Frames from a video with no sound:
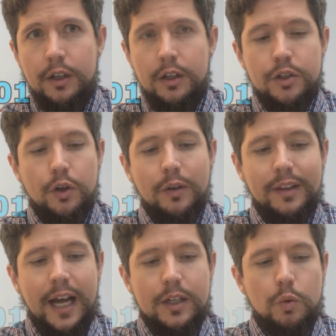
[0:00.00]
So
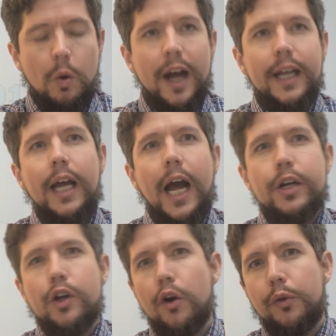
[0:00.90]
that's why it had
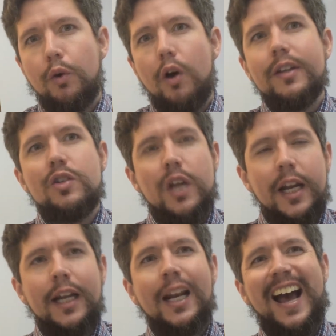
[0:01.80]
to go through all the
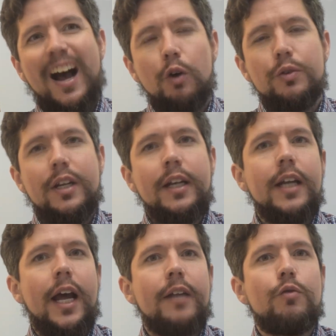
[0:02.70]
Senate and House
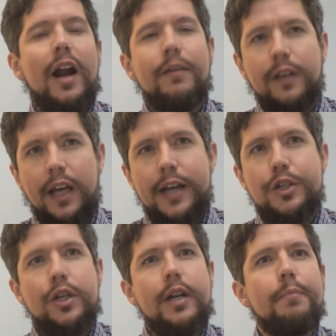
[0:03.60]
and
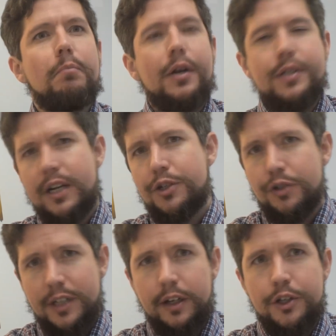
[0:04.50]
ratification and presidential
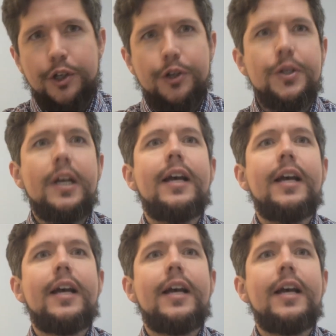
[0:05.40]
signatures